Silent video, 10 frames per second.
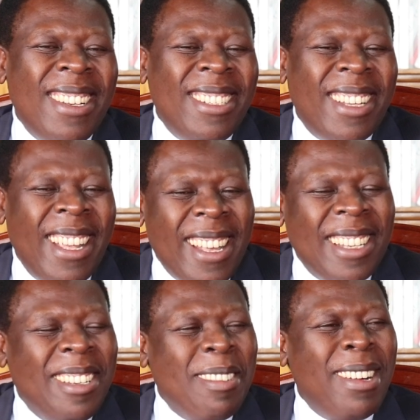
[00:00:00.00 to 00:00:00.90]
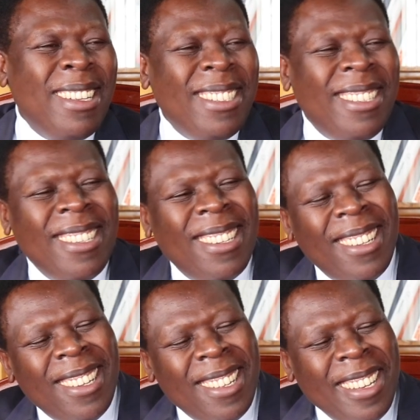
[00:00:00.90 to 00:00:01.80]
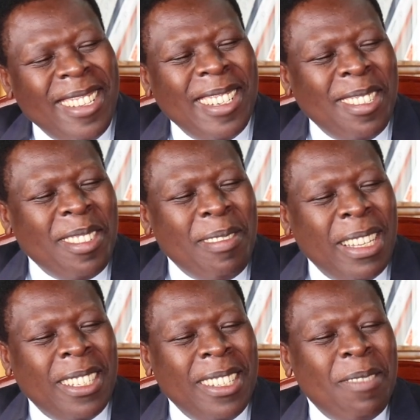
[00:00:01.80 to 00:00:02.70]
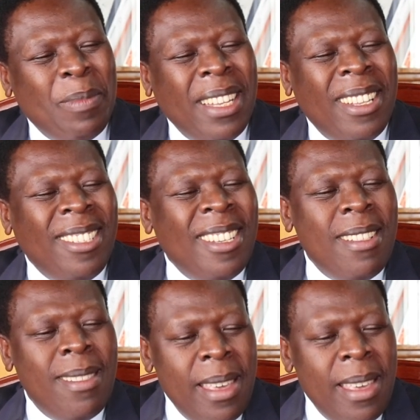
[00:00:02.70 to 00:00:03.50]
that is Kenyatta University, Egerton, University, but, but, this is